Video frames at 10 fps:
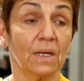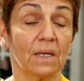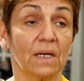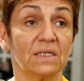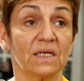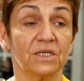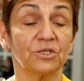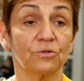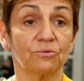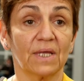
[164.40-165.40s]
In
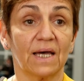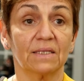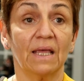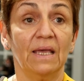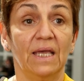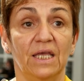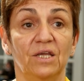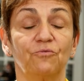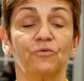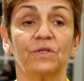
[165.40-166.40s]
addition to that,
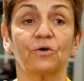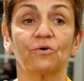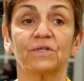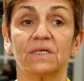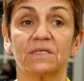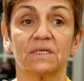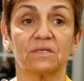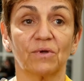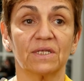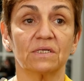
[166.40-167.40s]
if with all these
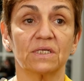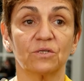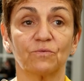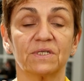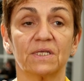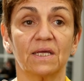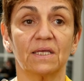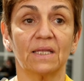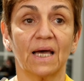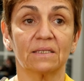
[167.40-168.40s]
strategies we
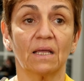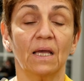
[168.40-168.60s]
see that